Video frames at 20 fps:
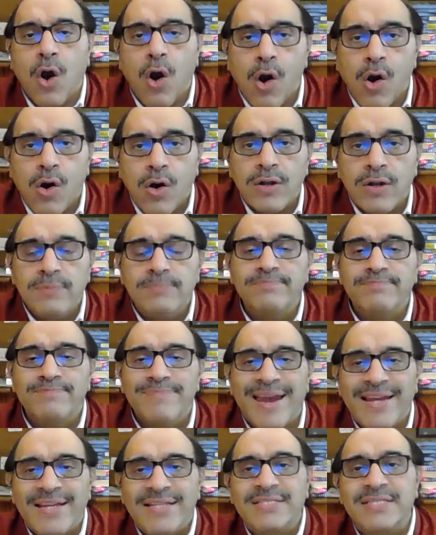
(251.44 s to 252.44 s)
All
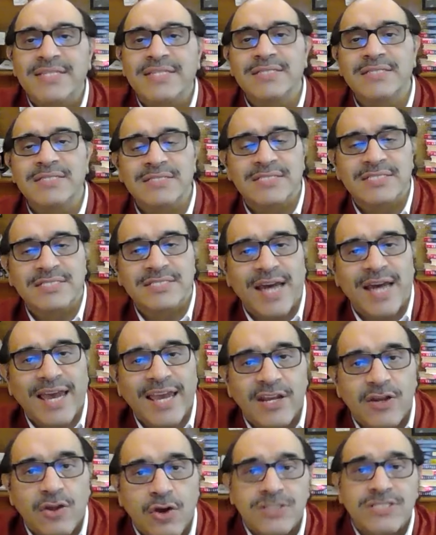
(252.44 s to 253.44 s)
medicines,
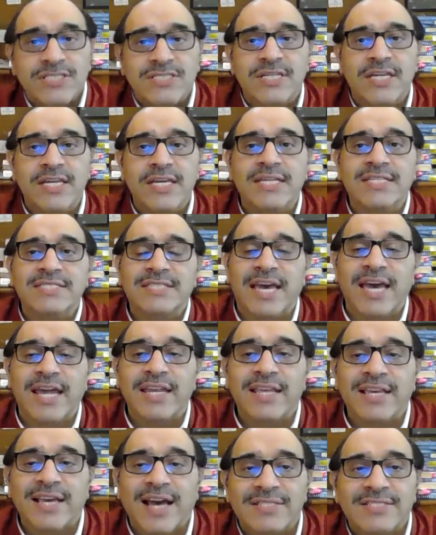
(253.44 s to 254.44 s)
diagnostics,
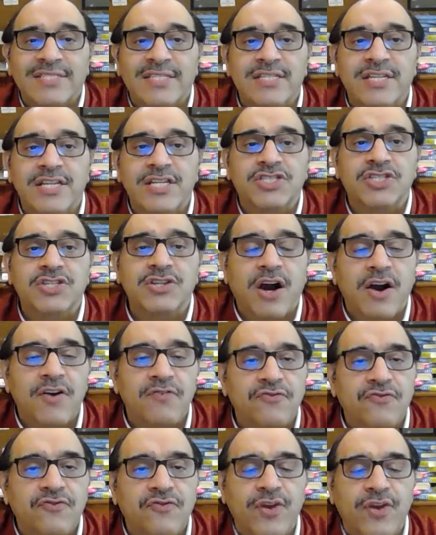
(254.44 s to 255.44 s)
and consultation are
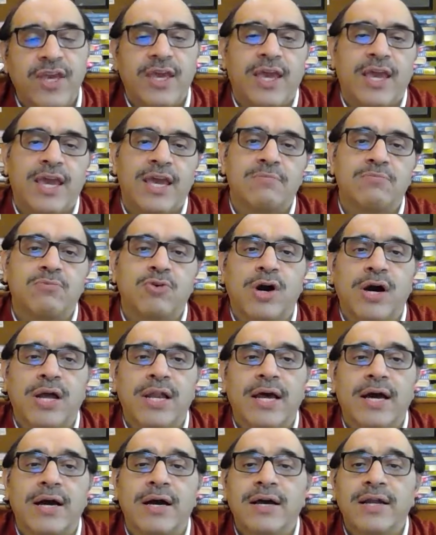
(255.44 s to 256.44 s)
free in
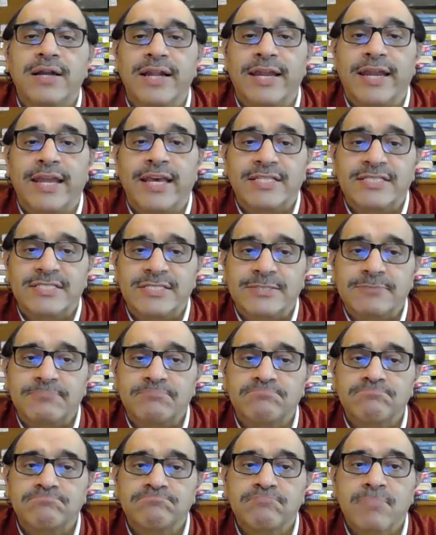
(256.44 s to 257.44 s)
Mohalla clinics.
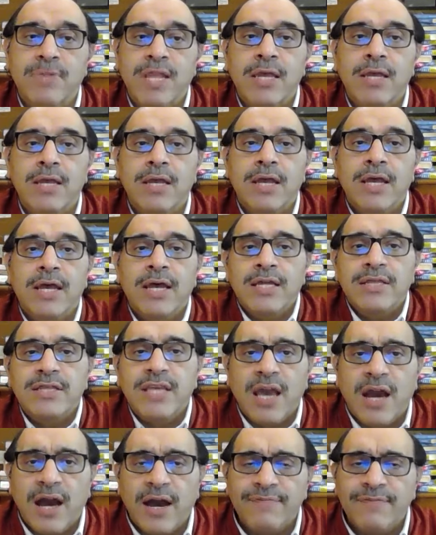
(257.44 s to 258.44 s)

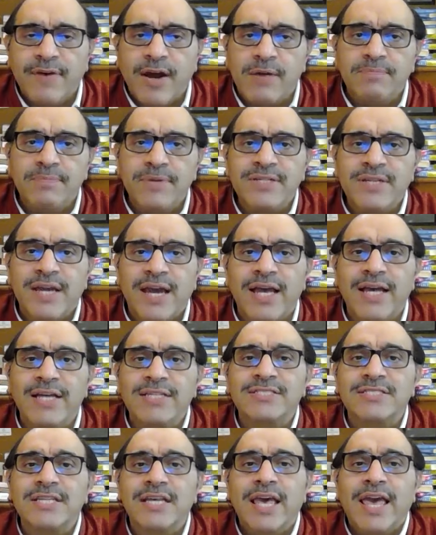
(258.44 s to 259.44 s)
The AAP government
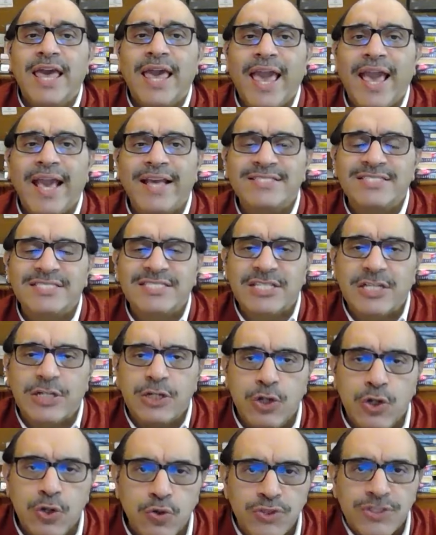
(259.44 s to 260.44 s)
has
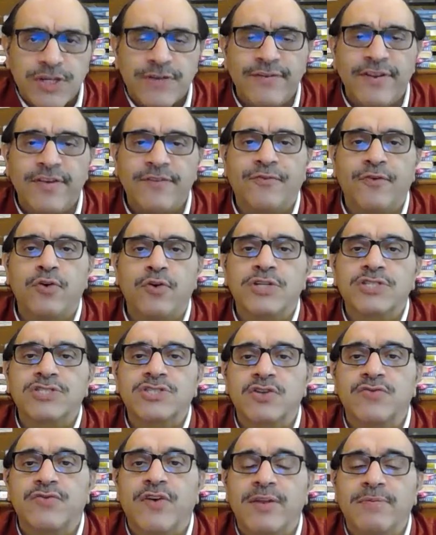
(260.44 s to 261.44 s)
exclusively focused
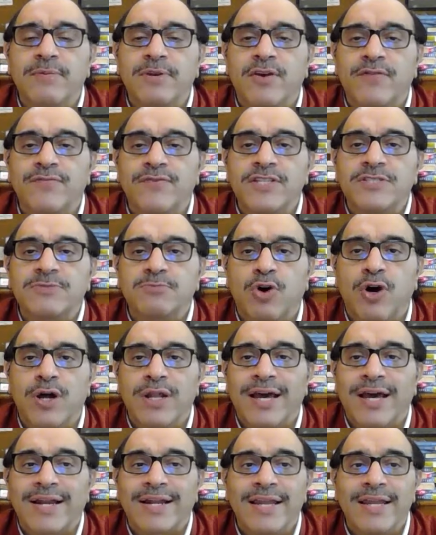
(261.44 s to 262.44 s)
on development of these
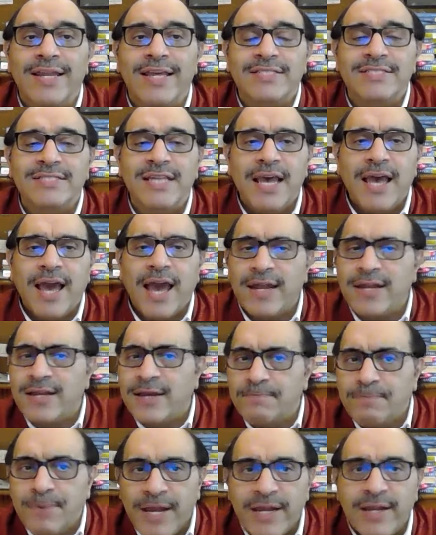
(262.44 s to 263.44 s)
Mohalla clinics and
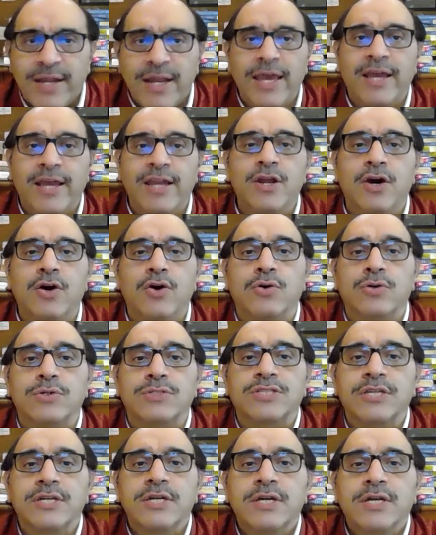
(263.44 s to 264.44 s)
completely ignored
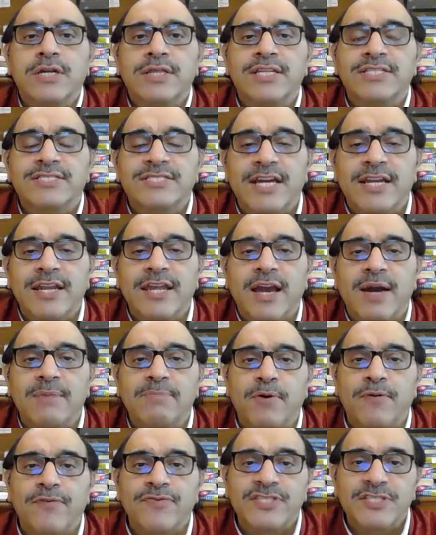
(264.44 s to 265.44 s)
the setting up
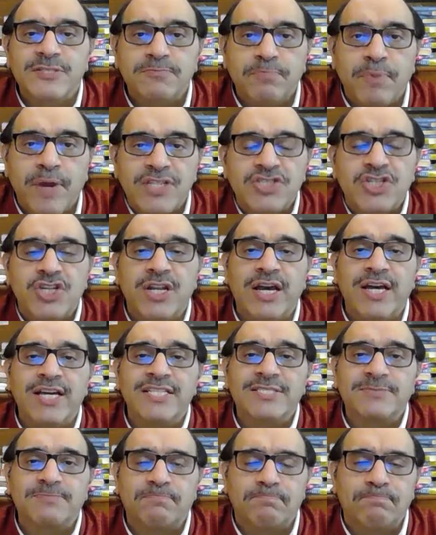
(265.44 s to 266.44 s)
of
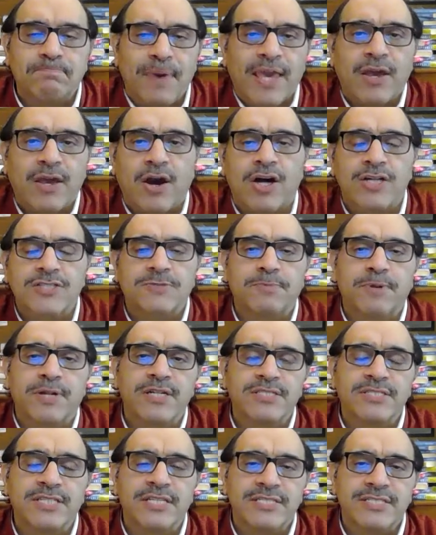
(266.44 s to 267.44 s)
specialized big
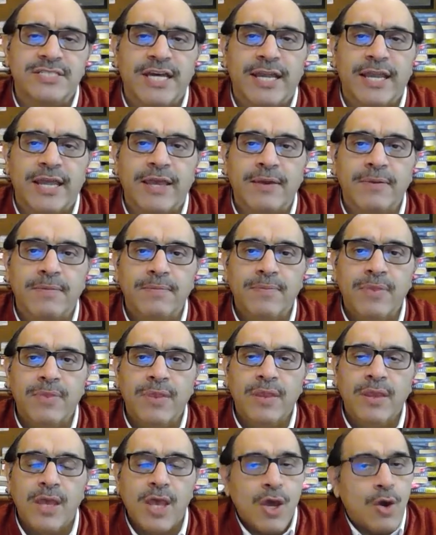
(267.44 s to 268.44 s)
hospitals in Delhi.
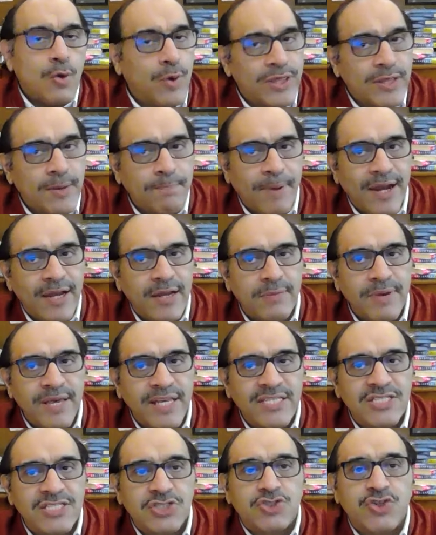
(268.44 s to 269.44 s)
When the pandemic
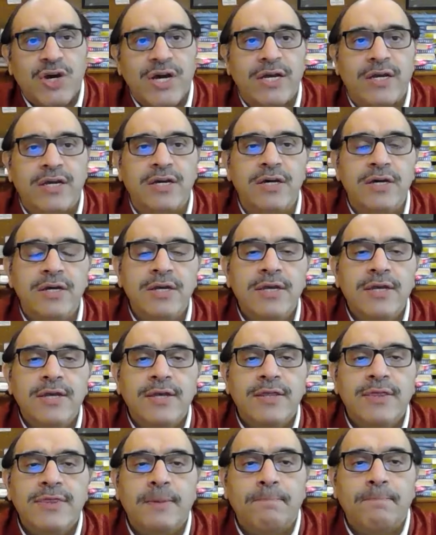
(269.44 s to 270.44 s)
struck,
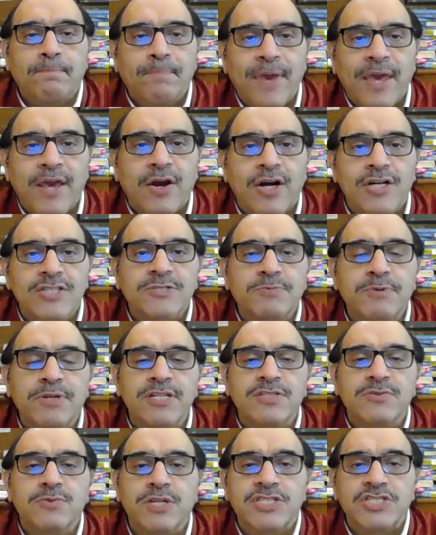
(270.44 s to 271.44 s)
the big
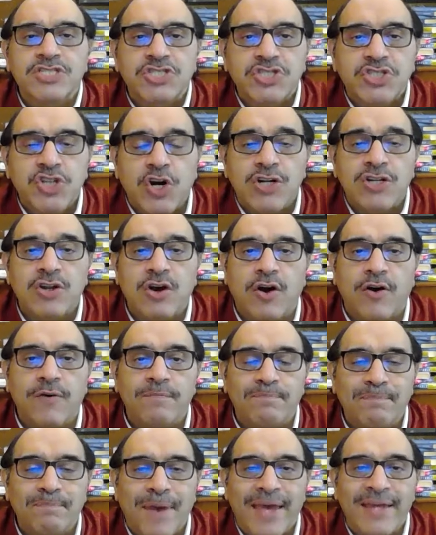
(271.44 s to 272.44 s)
hospitals were short
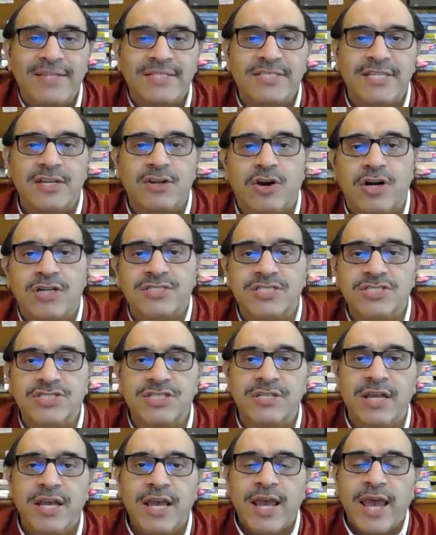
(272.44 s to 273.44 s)
of beds and
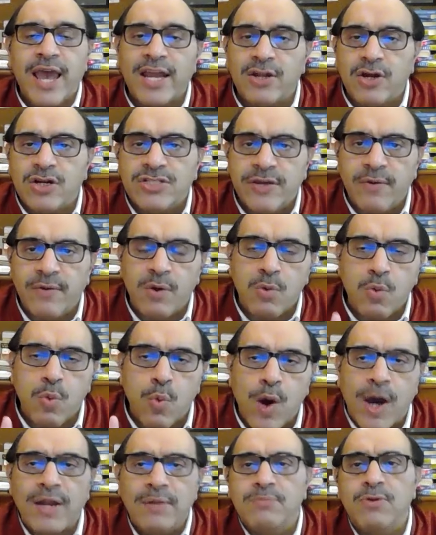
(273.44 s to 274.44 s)
oxygen, and not even
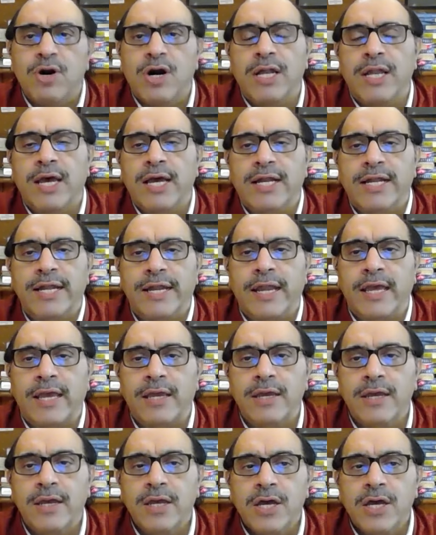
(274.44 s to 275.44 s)
one Mohalla clinic
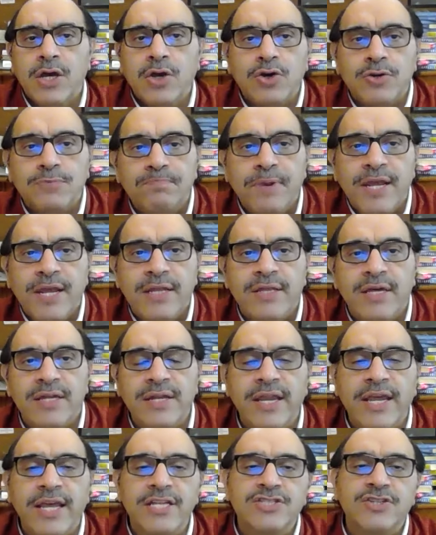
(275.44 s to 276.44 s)
could meet the
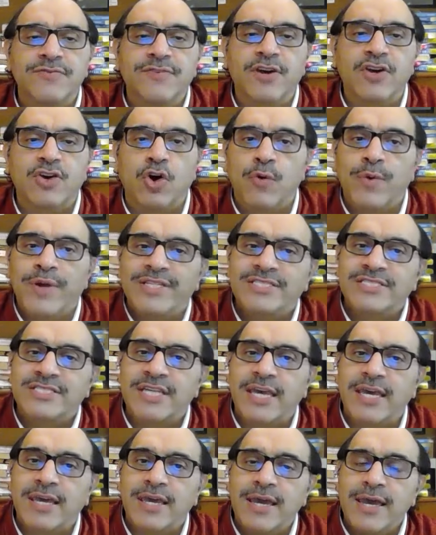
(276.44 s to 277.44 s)
needs of the COVID
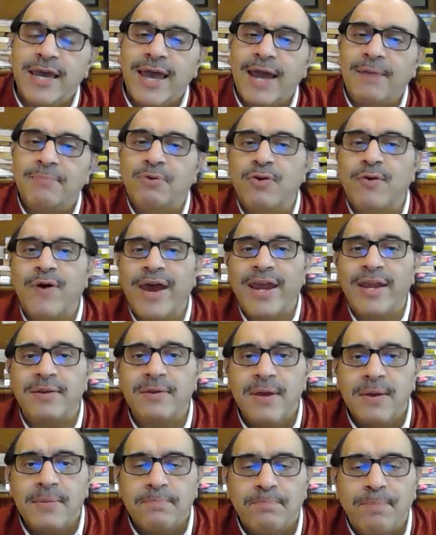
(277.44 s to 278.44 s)
sick and
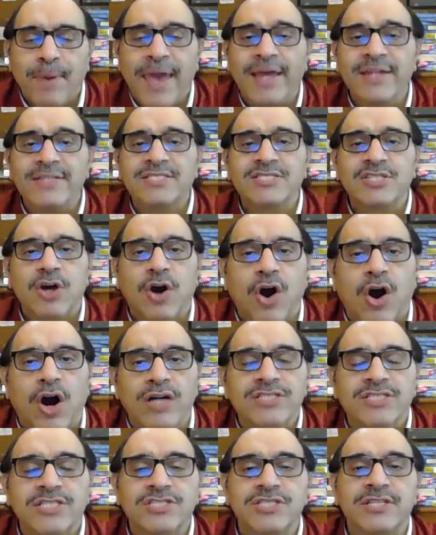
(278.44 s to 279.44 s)
provide beds,
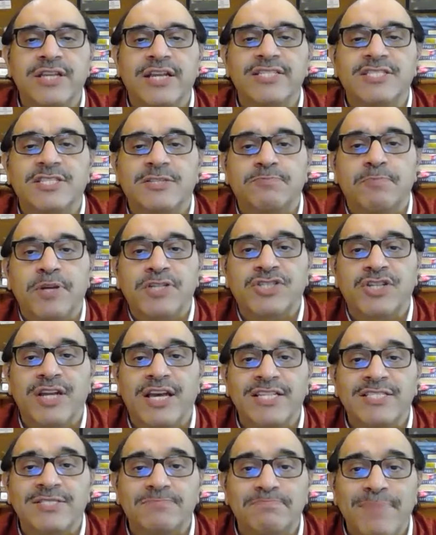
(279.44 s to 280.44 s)
oxygen, and
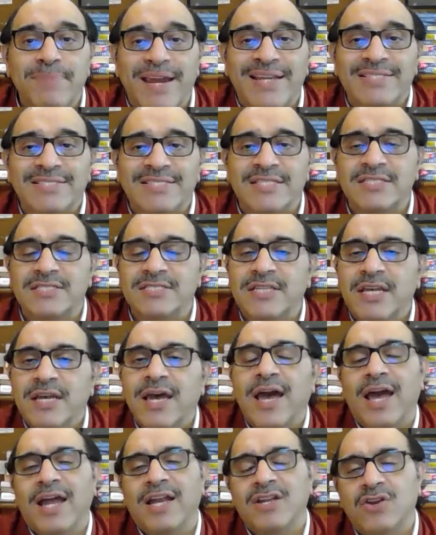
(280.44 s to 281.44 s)
specialized medicines
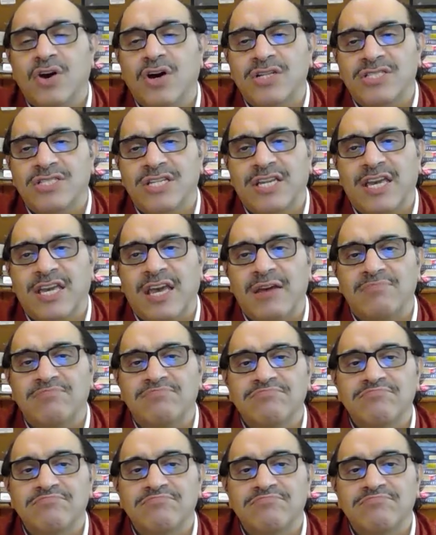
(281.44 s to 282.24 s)
and doctor care.